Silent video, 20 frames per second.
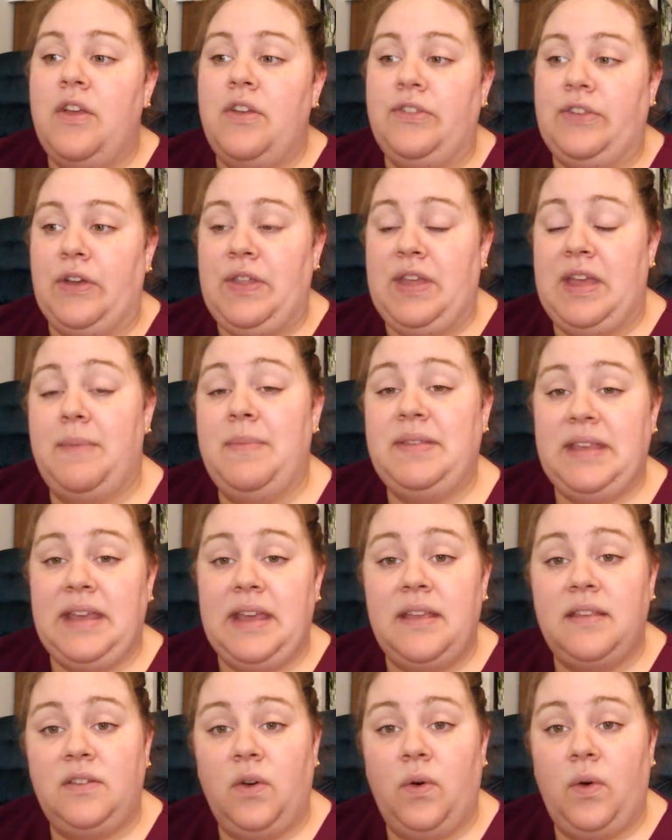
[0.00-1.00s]
So the
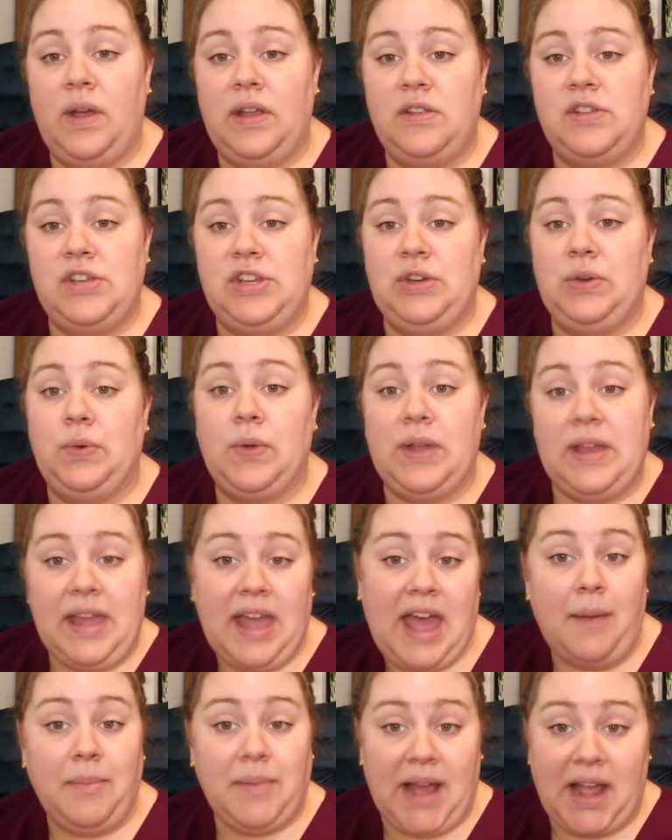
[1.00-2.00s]
MC is going to
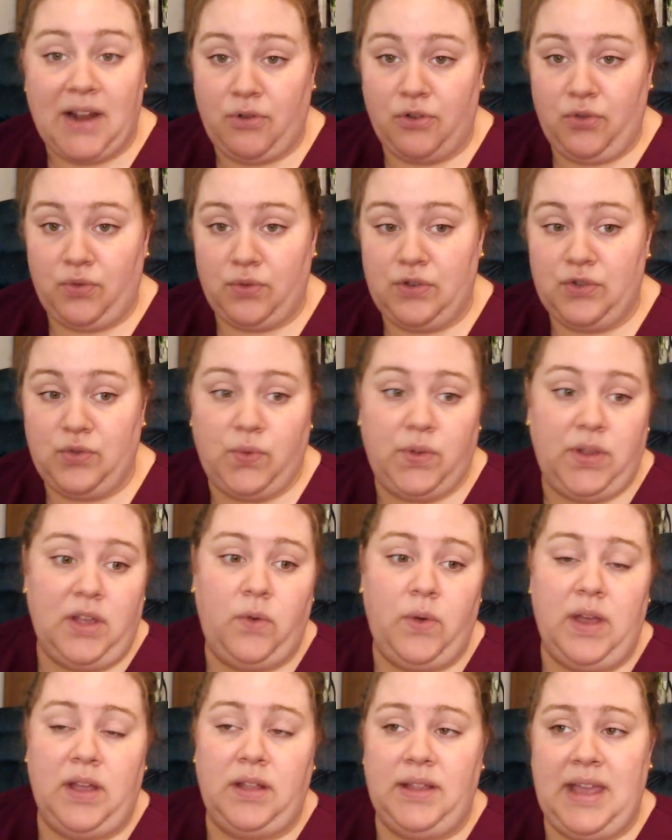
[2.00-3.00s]
recap Nitro's rules
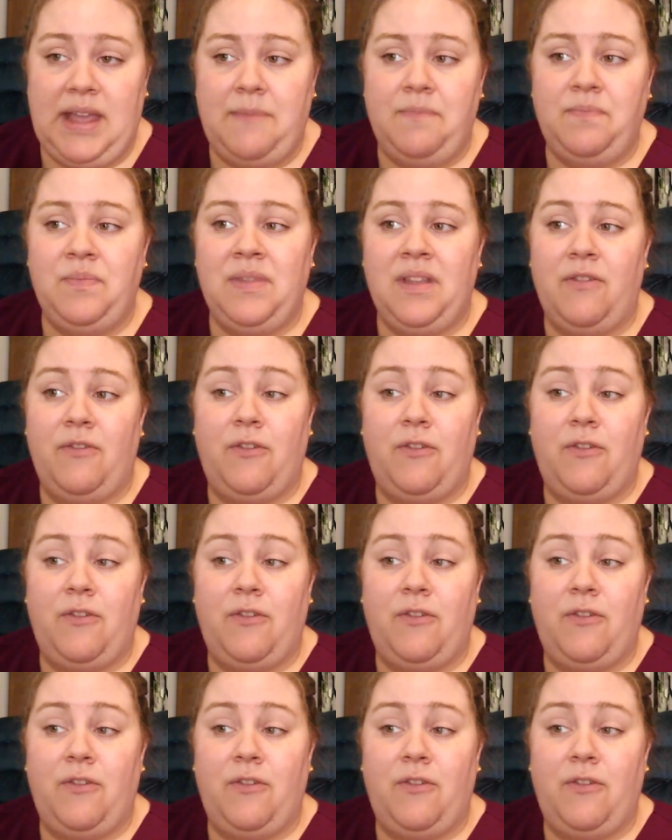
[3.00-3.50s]
really quickly.